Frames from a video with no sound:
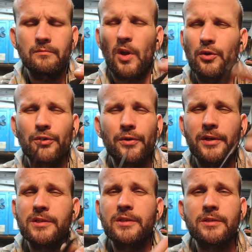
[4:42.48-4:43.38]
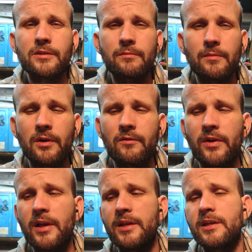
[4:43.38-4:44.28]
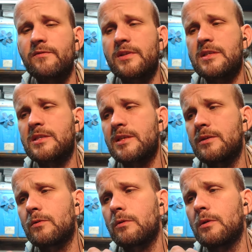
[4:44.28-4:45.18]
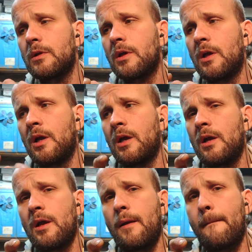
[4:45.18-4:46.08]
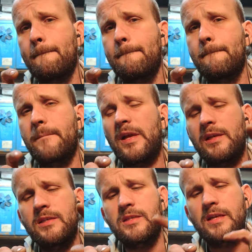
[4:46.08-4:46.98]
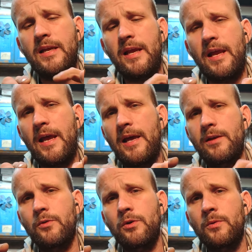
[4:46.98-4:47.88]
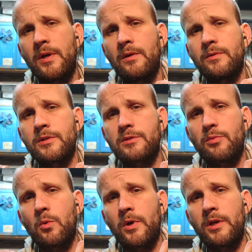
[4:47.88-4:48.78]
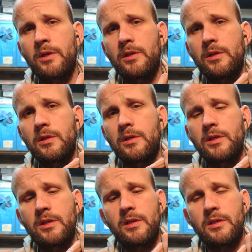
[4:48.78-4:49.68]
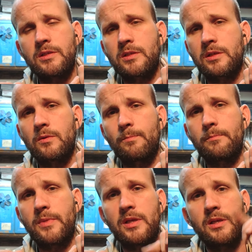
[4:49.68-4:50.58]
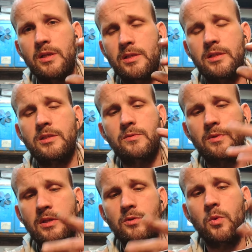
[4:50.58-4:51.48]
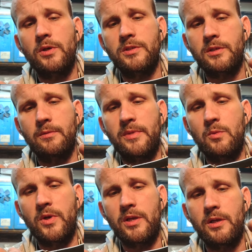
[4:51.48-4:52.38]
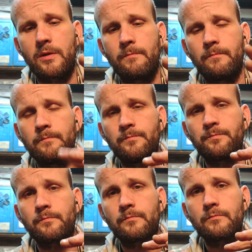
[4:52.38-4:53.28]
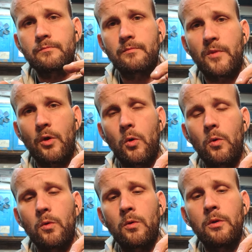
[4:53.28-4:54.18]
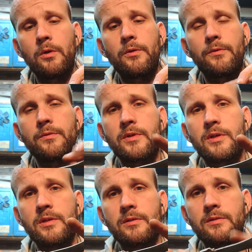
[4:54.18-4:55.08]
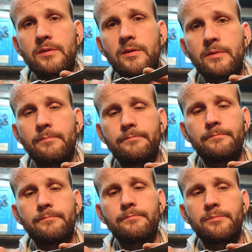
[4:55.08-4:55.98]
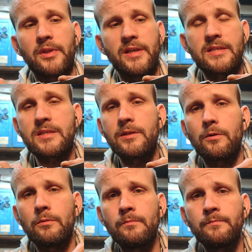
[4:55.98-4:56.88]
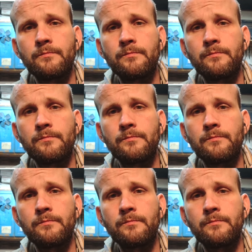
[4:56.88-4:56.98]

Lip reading: or criticism of any given steel, because at or around this point is going to be, that's where it's going to be weak. The hole through the blade steel